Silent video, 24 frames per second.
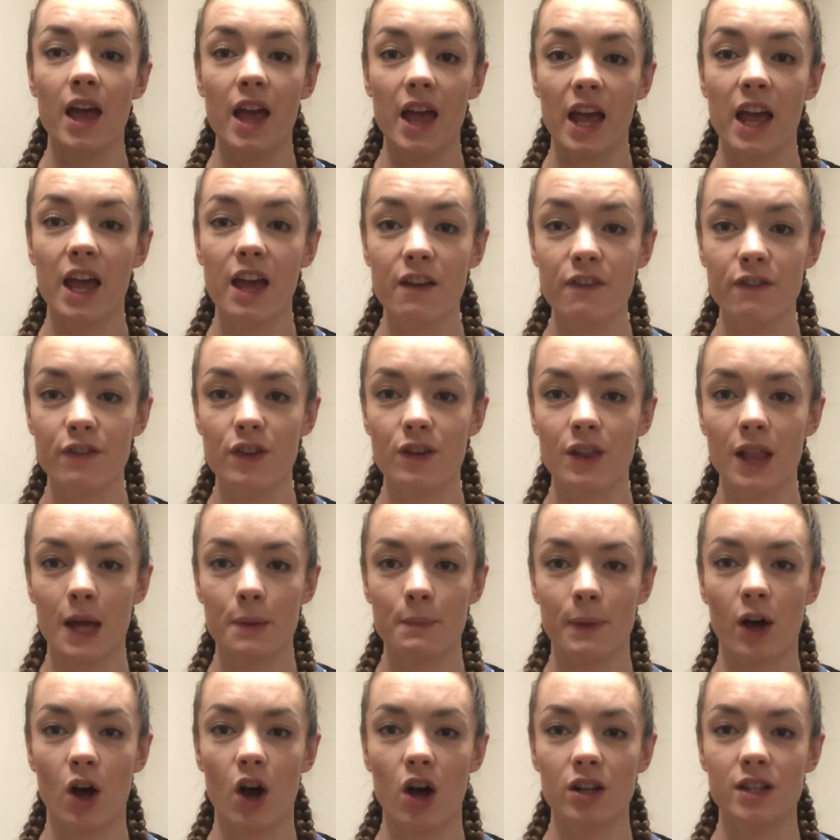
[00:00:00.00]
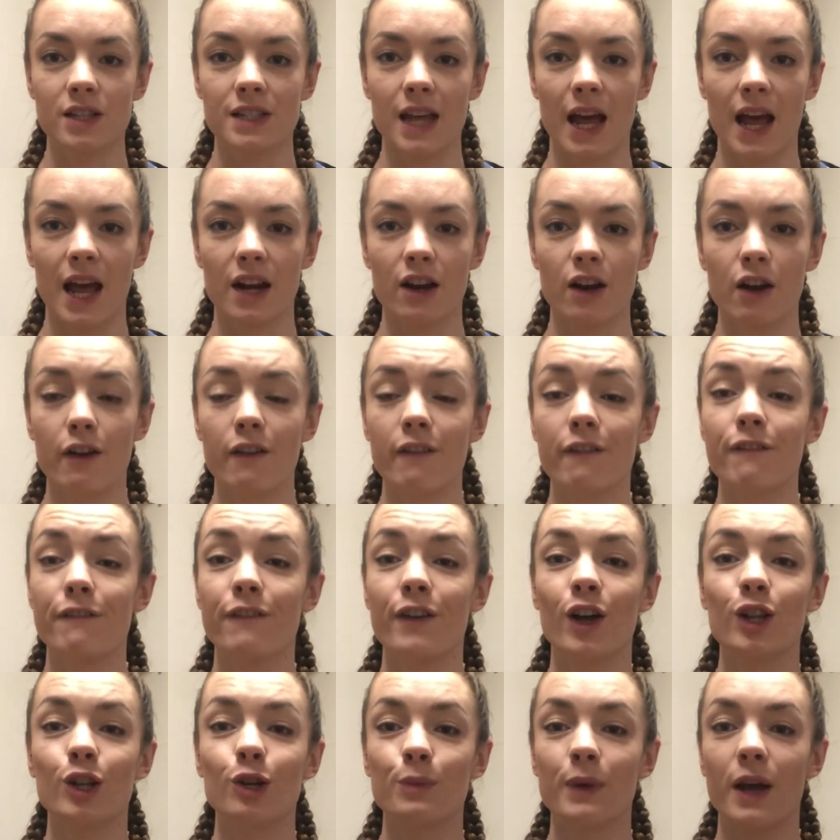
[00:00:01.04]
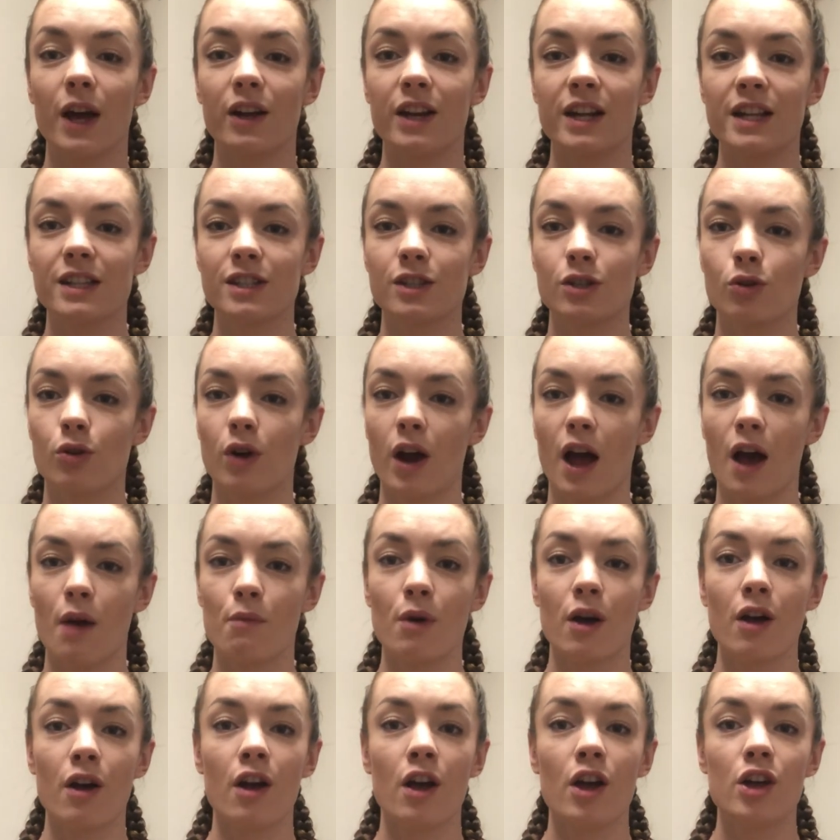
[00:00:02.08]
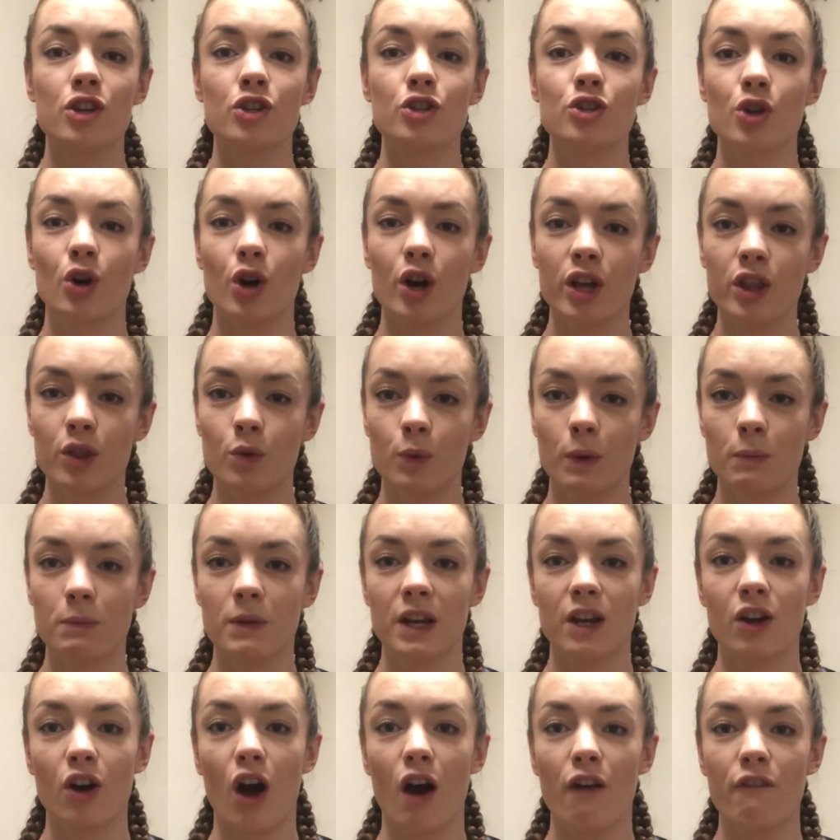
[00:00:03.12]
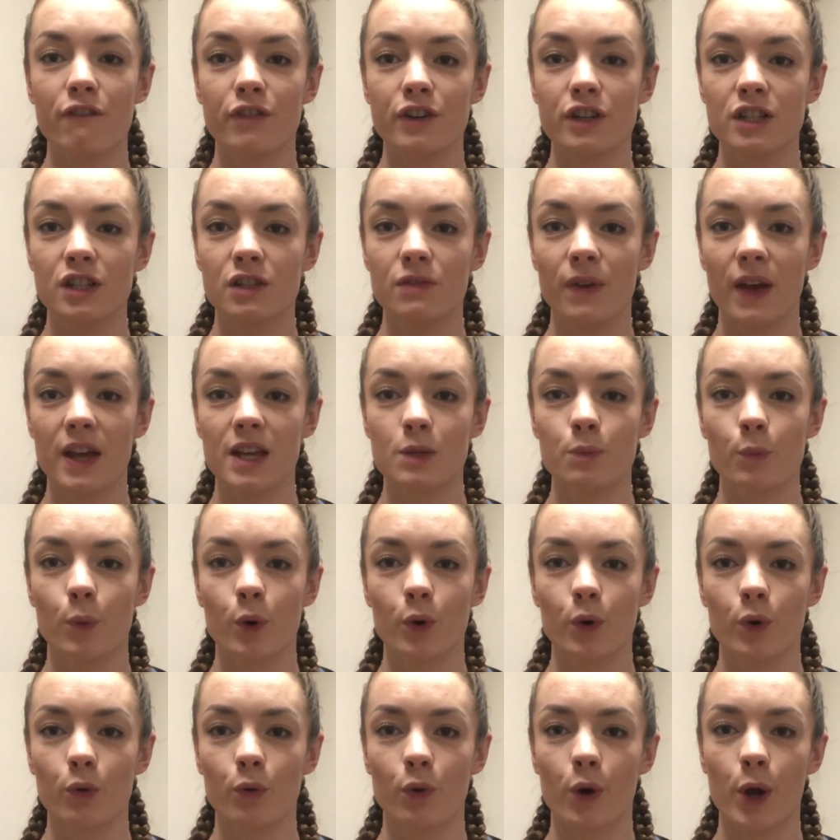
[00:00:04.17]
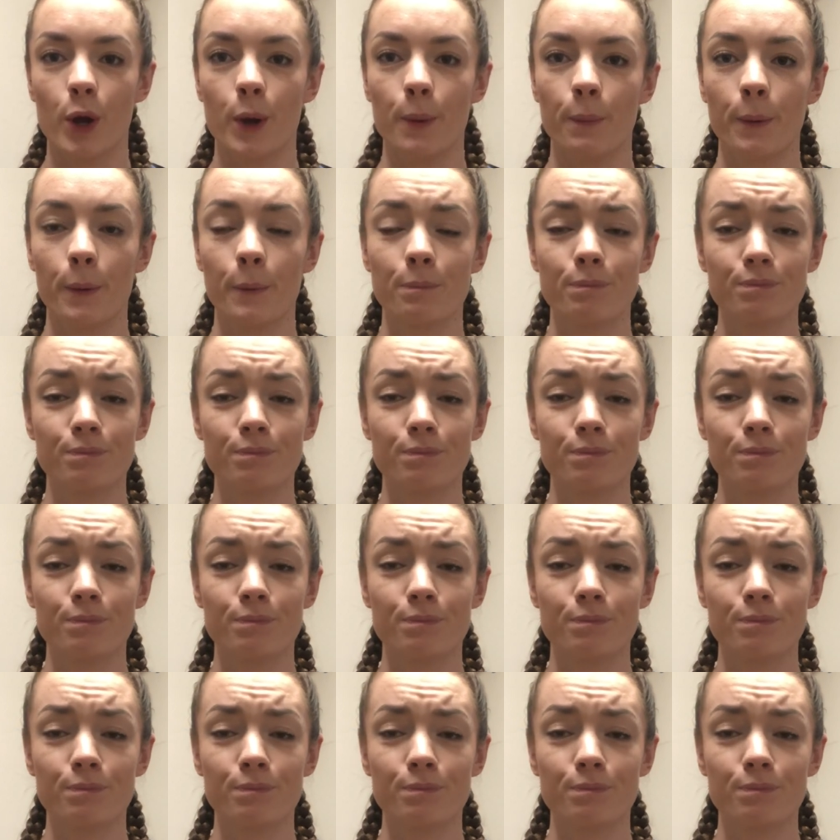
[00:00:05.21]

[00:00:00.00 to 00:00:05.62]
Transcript: If you like my content, follow me on Instagram, join the Women in Confidence Facebook group,